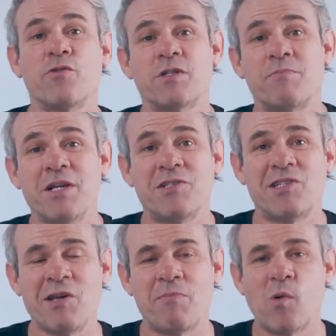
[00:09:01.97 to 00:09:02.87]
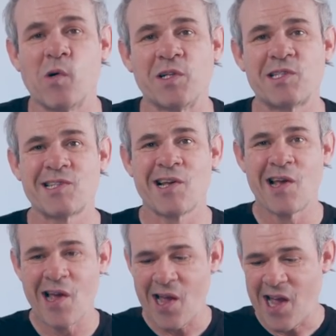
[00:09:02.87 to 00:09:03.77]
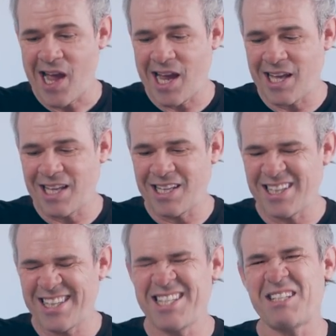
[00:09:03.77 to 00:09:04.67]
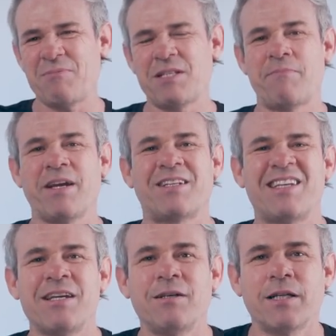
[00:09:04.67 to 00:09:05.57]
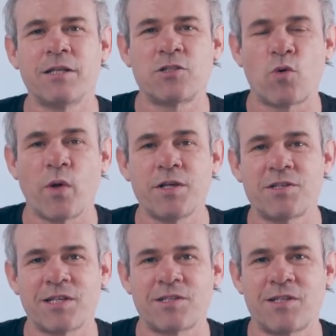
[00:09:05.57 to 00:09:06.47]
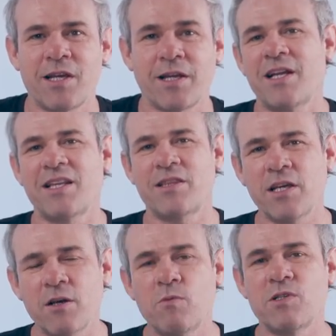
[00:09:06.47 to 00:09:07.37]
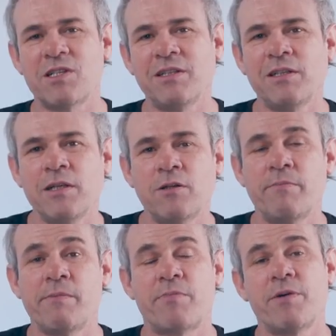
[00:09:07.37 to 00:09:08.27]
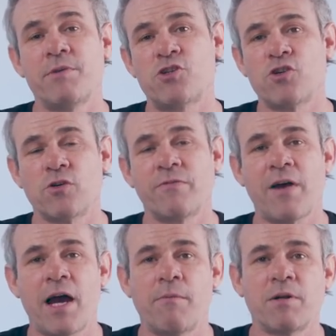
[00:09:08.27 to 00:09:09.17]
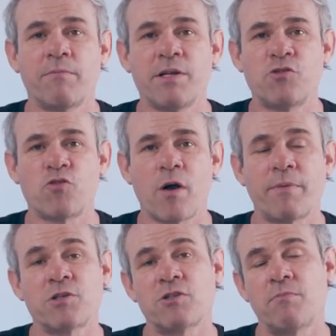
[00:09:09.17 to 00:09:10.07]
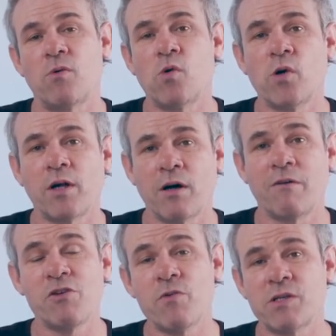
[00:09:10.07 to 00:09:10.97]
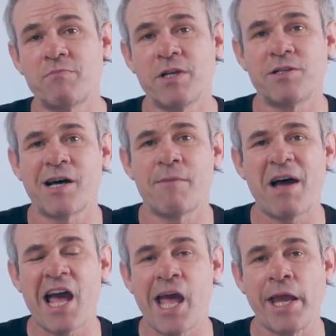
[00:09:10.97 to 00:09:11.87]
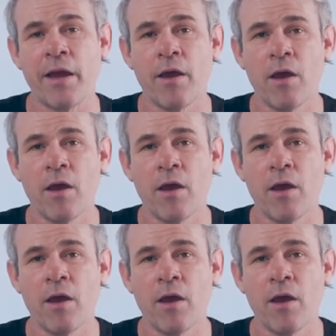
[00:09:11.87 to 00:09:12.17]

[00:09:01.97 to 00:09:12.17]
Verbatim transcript: USB-C ports. This was a big deal in 2016. I think it was a little bit premature for Apple to be dropping support of USB Type A.